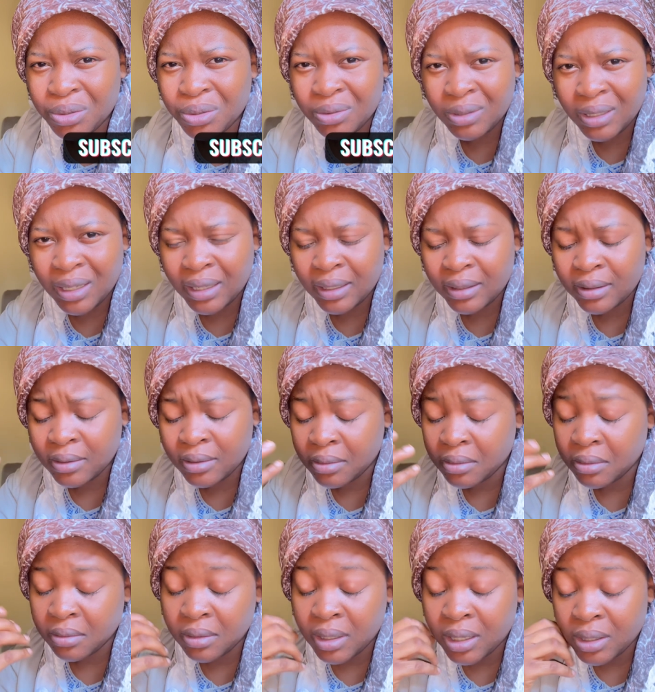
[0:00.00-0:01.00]
You get
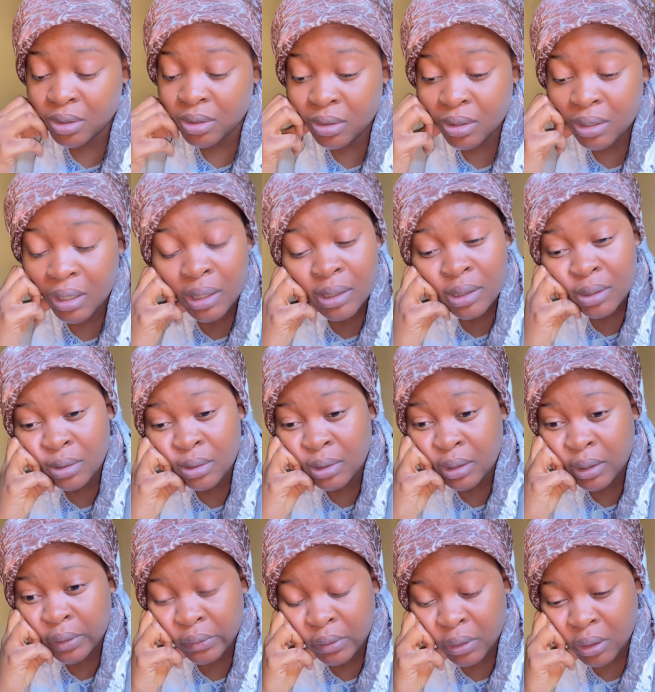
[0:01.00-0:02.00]
so I just cancel
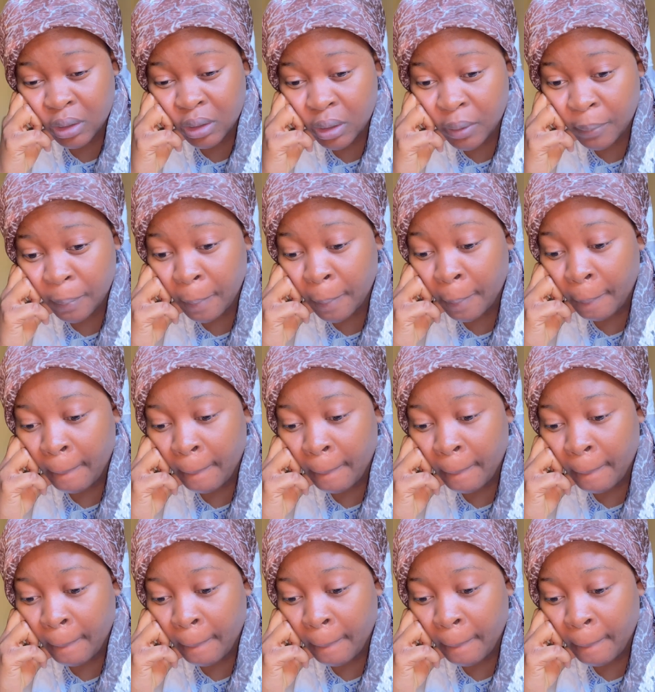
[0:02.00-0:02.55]
everything.